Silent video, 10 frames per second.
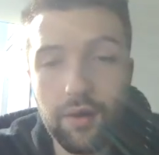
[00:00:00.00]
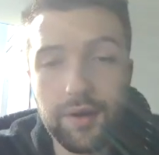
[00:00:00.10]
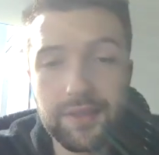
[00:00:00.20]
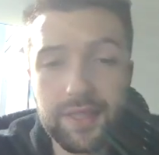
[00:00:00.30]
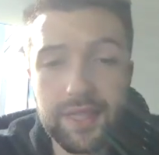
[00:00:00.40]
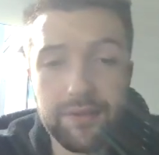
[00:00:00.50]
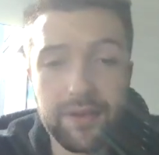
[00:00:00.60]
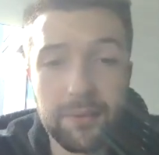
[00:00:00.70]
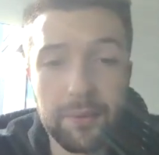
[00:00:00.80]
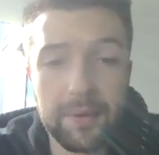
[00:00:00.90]
honestly, if
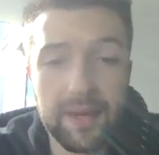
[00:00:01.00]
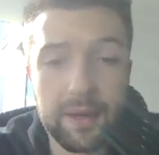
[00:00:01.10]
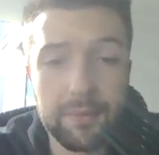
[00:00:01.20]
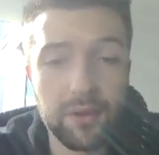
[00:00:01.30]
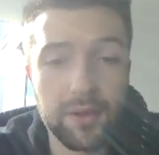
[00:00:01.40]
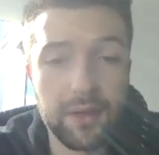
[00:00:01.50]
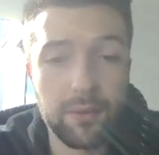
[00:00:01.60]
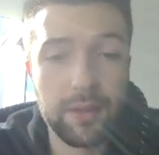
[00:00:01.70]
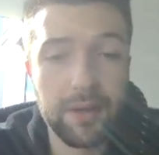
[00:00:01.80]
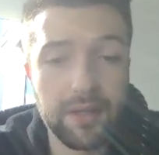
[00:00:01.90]
it were me, I'd be looking at
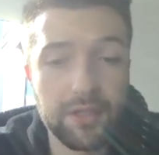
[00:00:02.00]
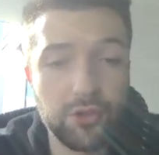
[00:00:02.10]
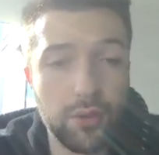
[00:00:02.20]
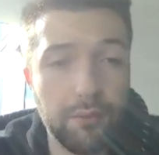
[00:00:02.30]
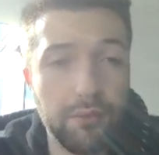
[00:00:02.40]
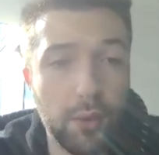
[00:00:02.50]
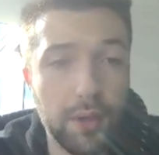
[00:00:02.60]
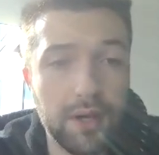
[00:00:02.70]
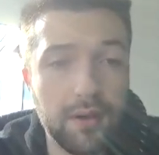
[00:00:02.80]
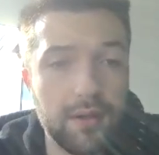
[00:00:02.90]
running back like Jerome
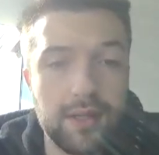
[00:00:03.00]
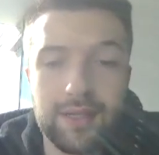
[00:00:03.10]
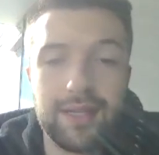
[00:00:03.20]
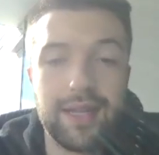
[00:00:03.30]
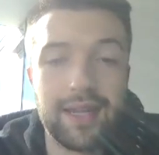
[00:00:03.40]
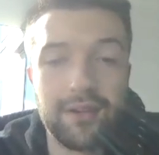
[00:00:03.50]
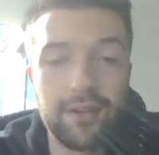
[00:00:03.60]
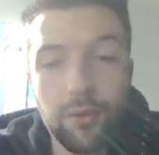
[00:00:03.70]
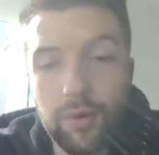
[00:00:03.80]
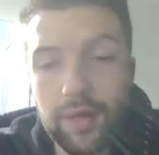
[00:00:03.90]
Ford here. And you
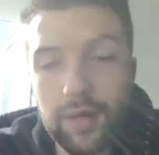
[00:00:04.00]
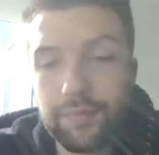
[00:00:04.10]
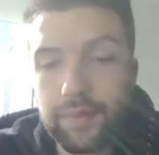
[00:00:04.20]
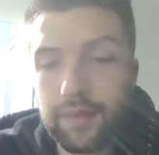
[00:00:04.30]
know what?